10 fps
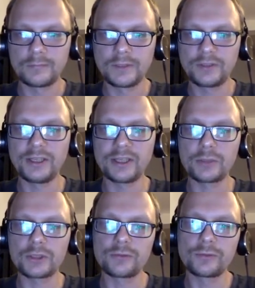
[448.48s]
But yeah,
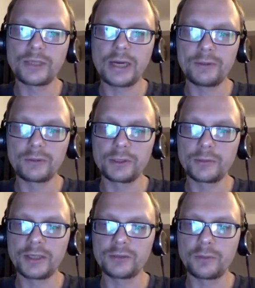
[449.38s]
question from Darren: do we
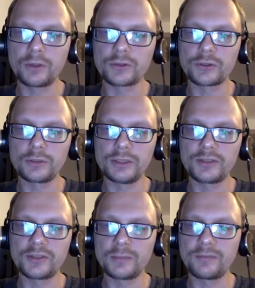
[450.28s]
write box code in the
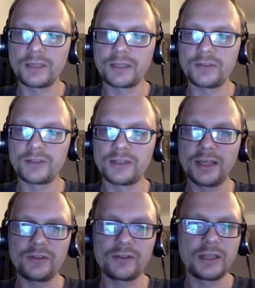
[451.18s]
same file as the
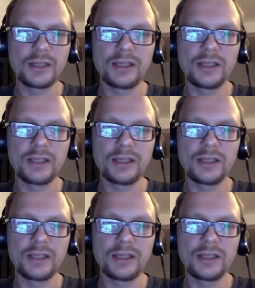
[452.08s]
test?